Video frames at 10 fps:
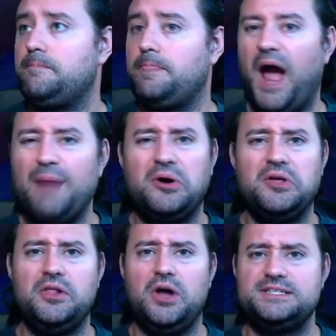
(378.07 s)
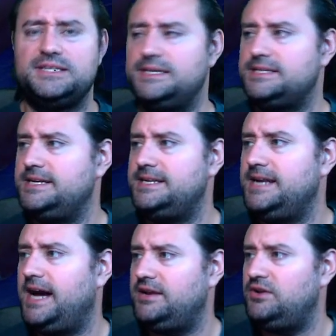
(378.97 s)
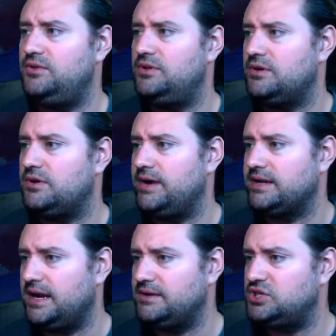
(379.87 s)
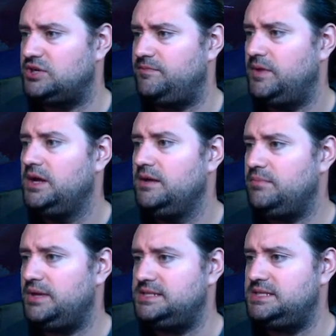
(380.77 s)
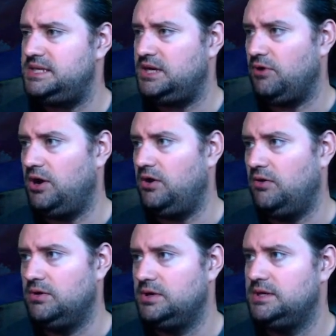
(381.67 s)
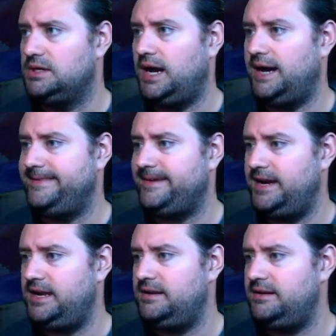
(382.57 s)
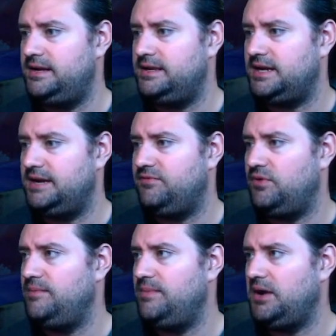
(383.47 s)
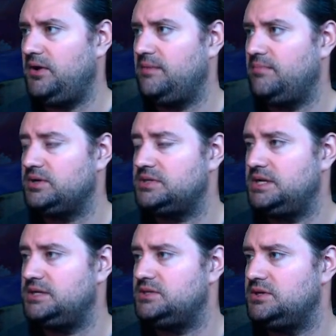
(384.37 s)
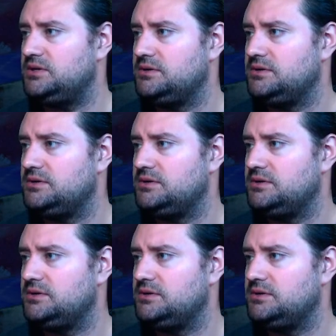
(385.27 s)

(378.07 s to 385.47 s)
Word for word: I probably lost this. I did not do the correct thing. I should have played Zero on Titan and Typhoid Mary and Bar Sinister.